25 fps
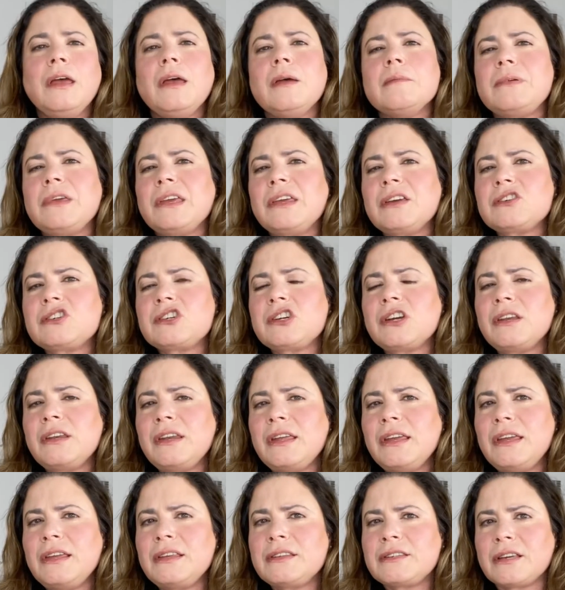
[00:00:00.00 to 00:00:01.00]
because you
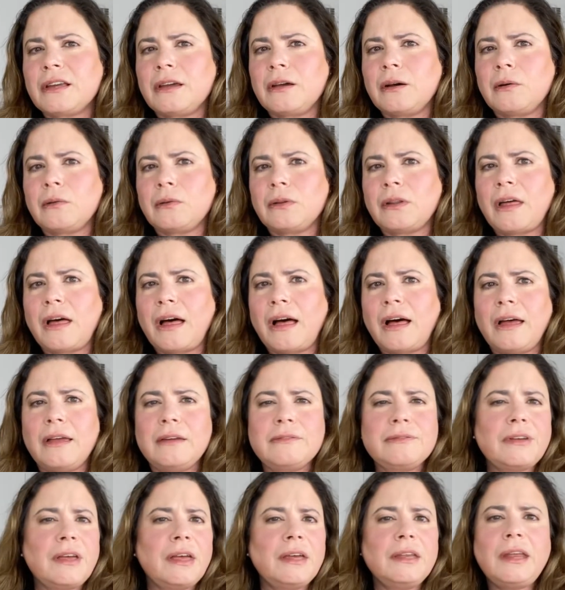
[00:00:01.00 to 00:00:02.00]
need to go
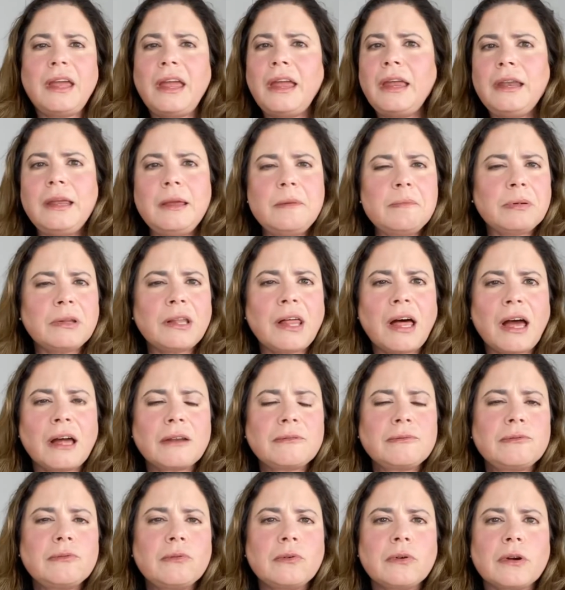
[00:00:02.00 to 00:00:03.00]
live on any
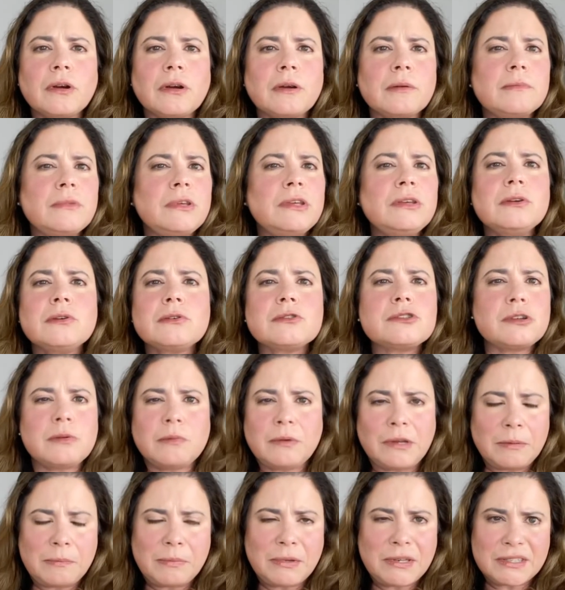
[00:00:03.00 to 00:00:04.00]
platform you're
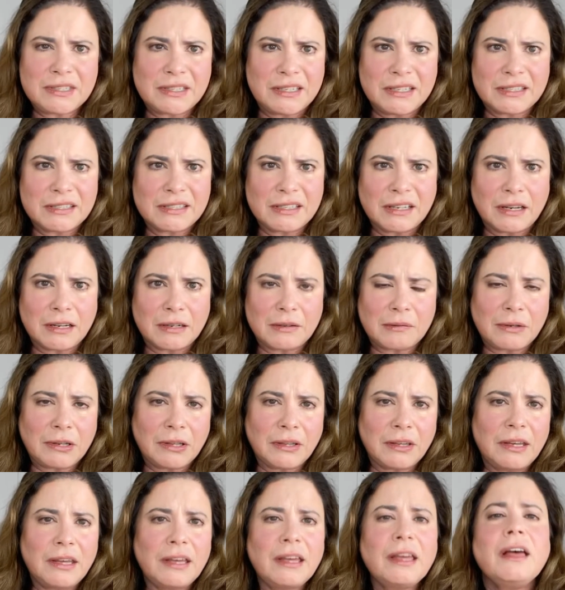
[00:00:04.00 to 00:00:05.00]
doing business on, really.